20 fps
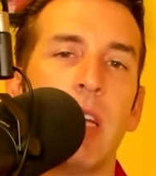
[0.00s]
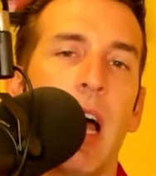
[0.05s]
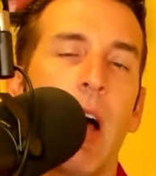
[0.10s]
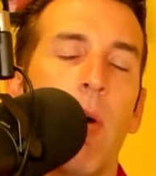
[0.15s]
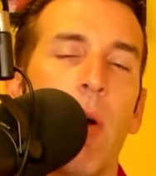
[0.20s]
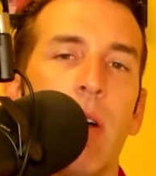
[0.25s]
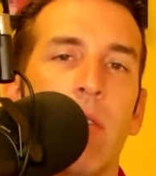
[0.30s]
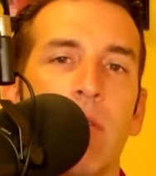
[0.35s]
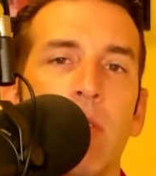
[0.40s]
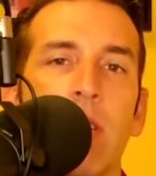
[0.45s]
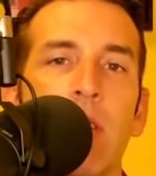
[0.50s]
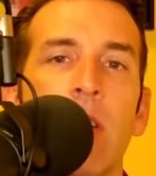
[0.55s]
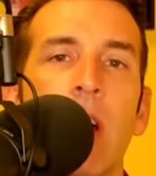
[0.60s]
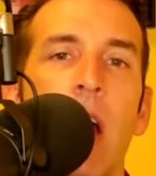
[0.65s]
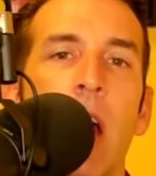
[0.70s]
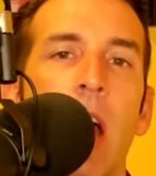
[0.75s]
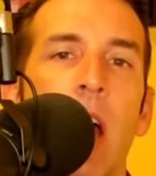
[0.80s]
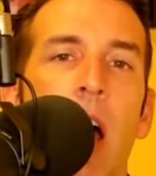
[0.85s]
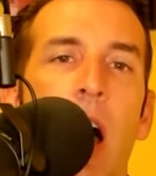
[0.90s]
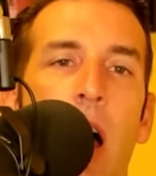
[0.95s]
However,
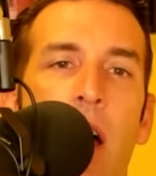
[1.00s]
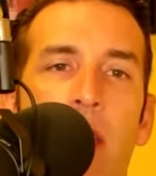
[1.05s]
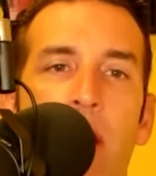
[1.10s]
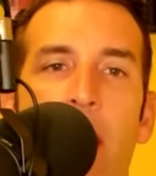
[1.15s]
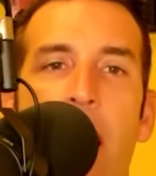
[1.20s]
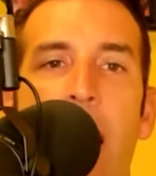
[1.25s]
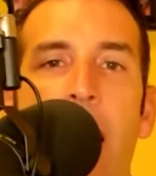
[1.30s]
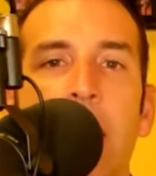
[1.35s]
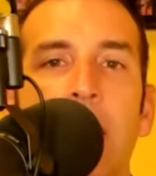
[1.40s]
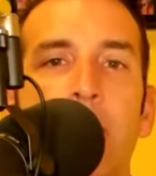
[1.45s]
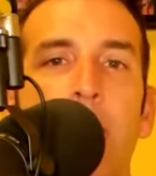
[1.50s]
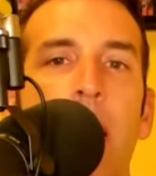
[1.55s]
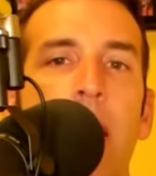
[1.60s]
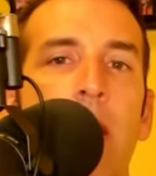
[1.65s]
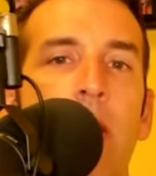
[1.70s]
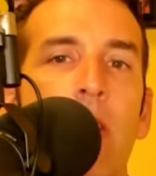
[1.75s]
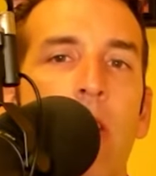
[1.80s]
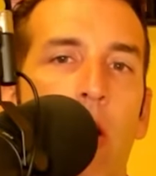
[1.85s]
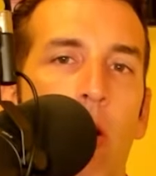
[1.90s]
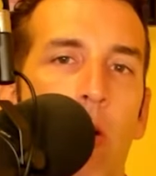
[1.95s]
there has
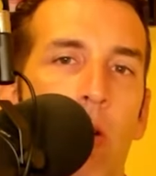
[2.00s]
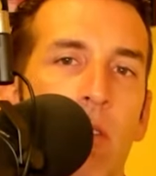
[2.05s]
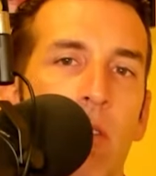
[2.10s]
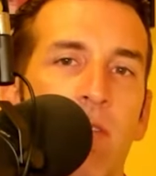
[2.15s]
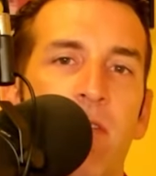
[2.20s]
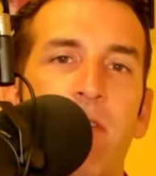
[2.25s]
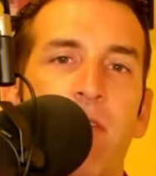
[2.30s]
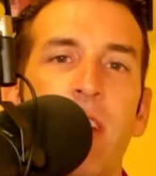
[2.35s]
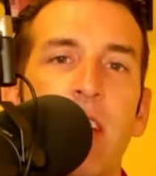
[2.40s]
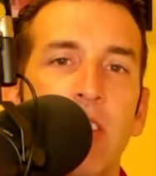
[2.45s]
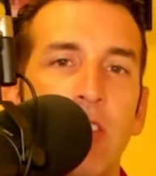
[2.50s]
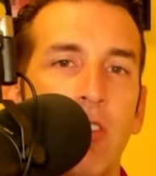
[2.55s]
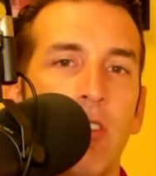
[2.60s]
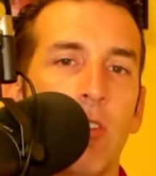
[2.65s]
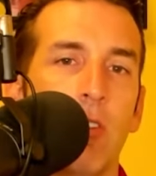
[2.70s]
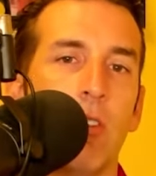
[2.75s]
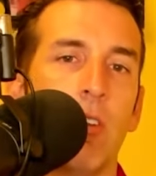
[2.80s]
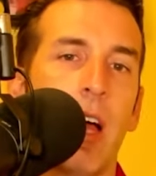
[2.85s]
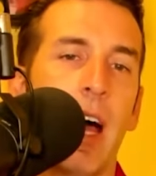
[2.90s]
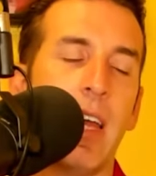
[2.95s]
been no
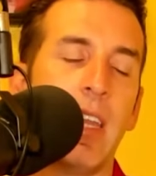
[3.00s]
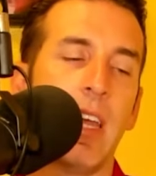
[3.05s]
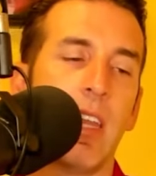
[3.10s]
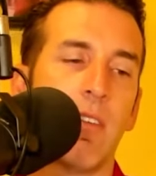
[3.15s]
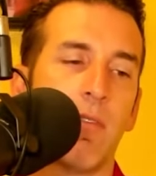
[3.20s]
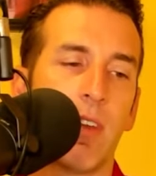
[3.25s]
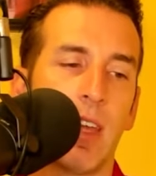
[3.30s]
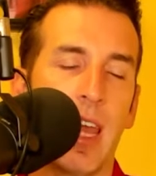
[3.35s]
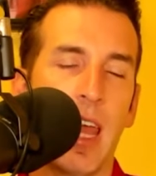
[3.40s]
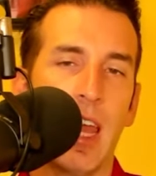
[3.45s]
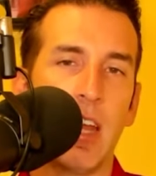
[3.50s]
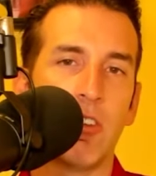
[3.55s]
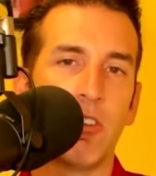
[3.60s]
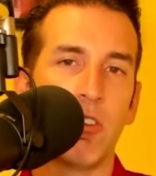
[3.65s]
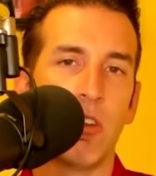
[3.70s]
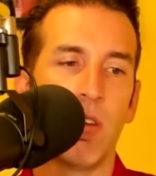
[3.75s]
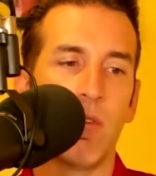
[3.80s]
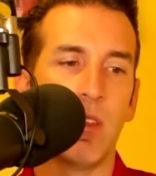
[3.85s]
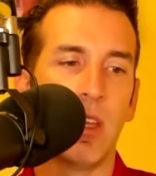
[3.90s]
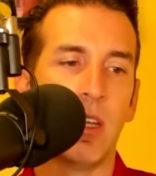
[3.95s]
official
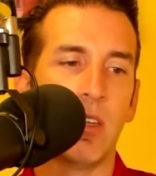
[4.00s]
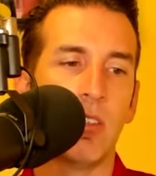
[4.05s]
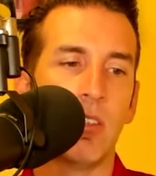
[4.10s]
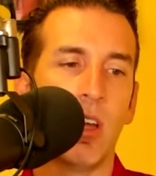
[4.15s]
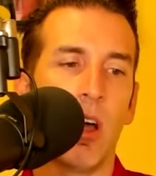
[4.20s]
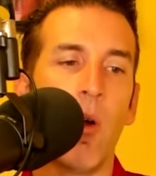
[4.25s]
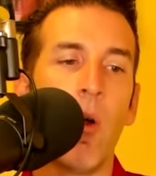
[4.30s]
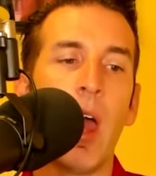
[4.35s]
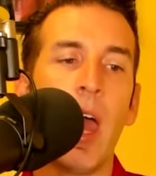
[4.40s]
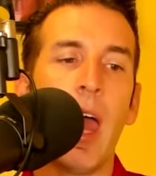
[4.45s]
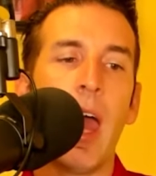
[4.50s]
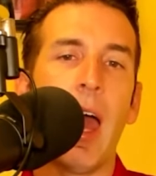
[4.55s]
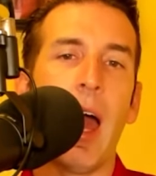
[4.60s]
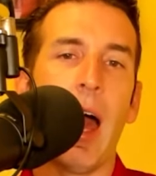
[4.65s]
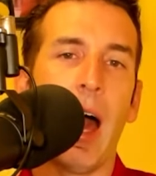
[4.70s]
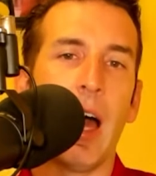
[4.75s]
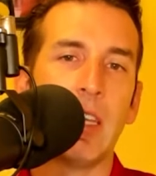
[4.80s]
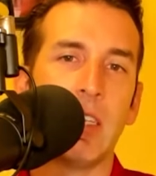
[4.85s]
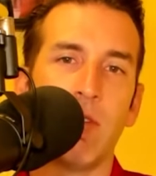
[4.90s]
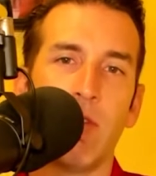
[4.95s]
identification of this. So
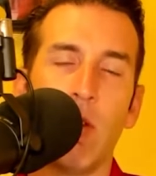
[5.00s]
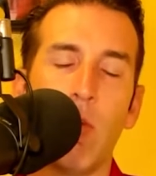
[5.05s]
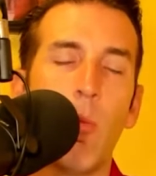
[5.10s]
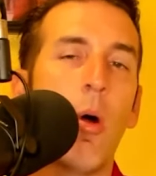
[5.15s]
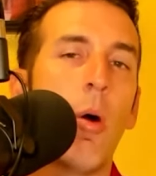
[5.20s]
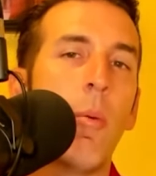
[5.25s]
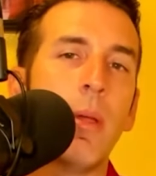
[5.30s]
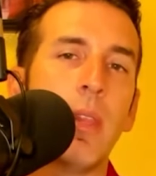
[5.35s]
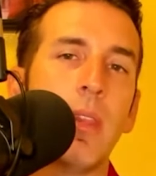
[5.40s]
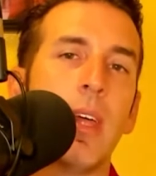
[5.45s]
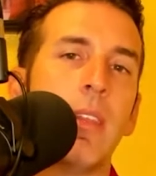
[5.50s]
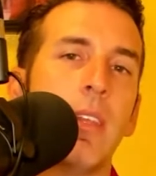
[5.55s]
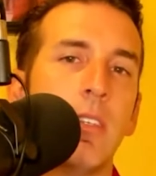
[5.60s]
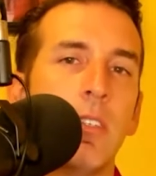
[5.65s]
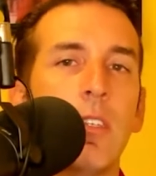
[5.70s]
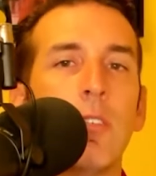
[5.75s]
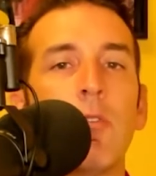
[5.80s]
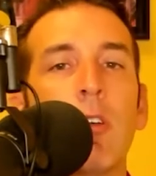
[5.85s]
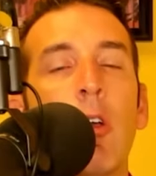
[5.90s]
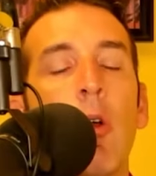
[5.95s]
as of the moment that this
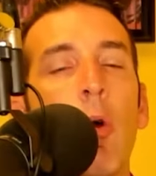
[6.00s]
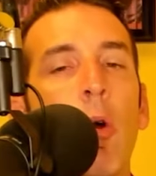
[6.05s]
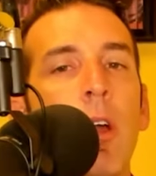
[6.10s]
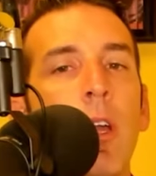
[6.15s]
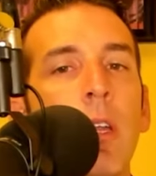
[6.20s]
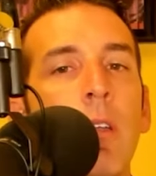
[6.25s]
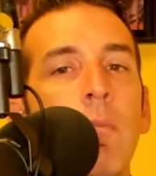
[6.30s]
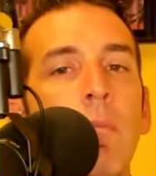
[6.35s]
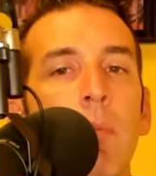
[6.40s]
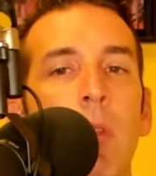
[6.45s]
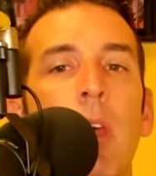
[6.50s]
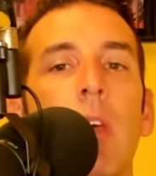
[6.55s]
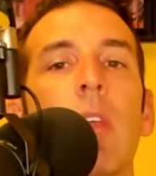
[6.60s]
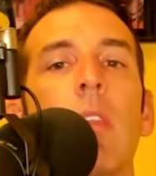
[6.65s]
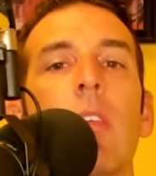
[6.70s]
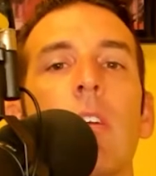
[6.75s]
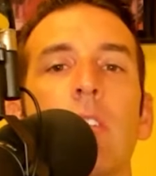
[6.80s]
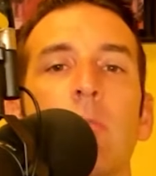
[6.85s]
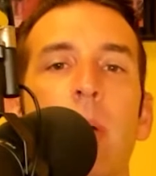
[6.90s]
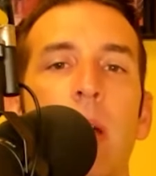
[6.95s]
is recorded,
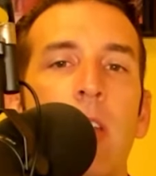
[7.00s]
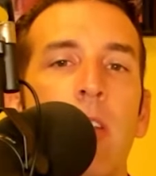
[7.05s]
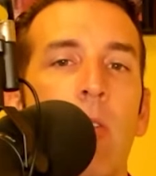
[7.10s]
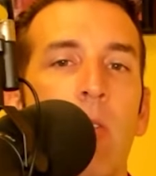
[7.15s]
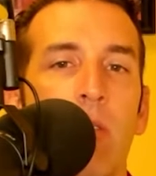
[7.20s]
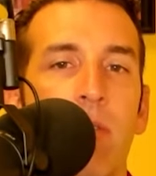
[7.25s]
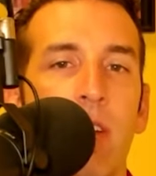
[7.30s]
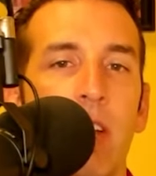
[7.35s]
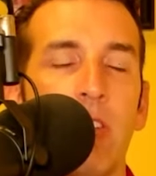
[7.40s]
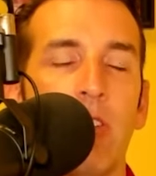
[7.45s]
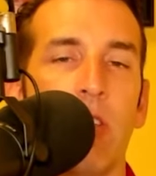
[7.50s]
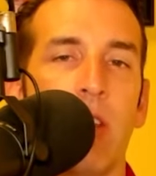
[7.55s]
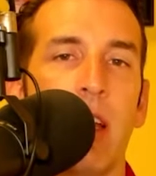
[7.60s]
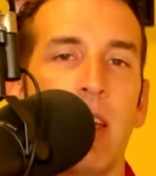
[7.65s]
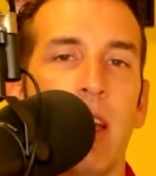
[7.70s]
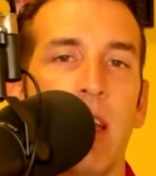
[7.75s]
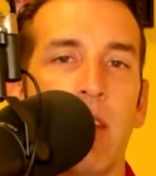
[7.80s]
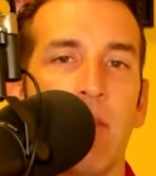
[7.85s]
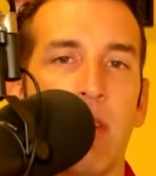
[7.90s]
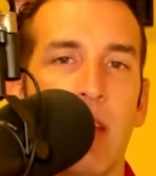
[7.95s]
There's been no official
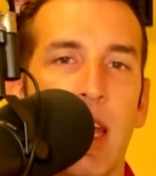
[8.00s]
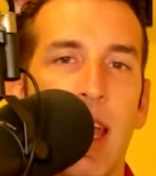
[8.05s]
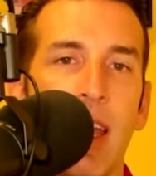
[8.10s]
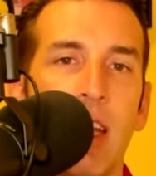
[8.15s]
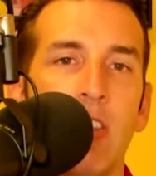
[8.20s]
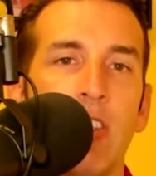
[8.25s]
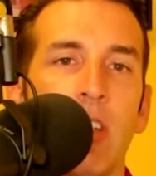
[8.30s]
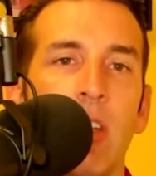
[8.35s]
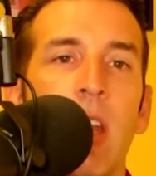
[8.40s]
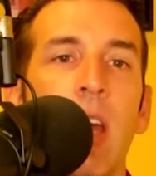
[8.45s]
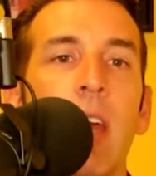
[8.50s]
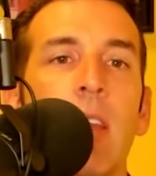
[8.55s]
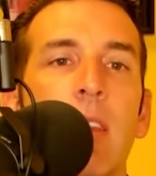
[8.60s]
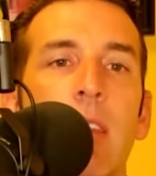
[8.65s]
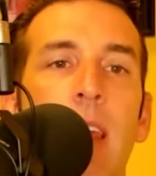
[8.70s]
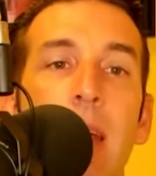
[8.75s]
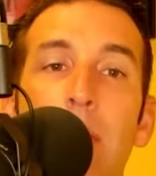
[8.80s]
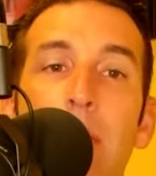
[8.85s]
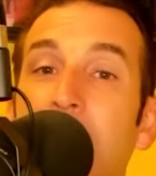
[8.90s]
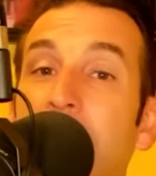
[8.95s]
identification.
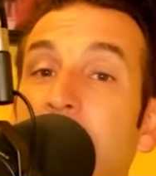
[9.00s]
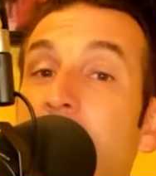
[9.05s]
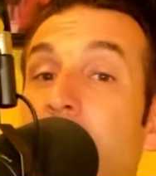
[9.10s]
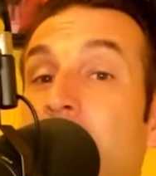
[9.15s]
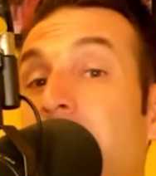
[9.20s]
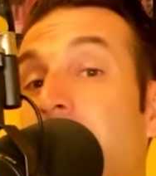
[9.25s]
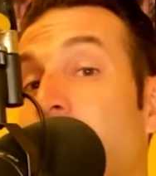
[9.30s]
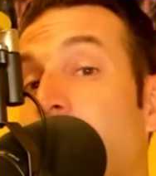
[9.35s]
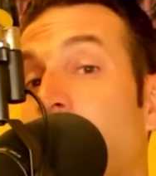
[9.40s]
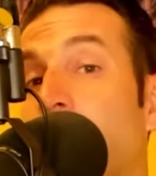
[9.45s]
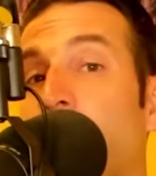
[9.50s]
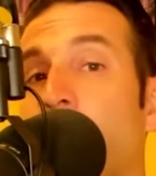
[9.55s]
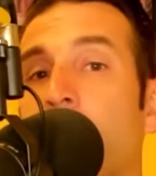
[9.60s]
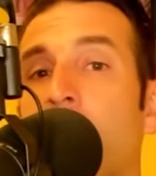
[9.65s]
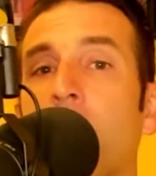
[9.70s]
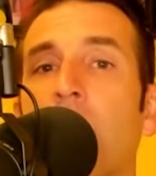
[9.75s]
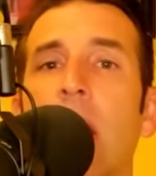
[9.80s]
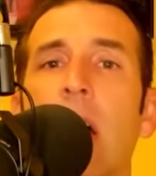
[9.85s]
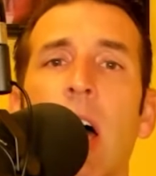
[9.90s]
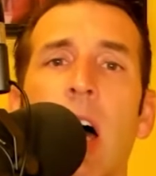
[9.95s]
They believe it is her.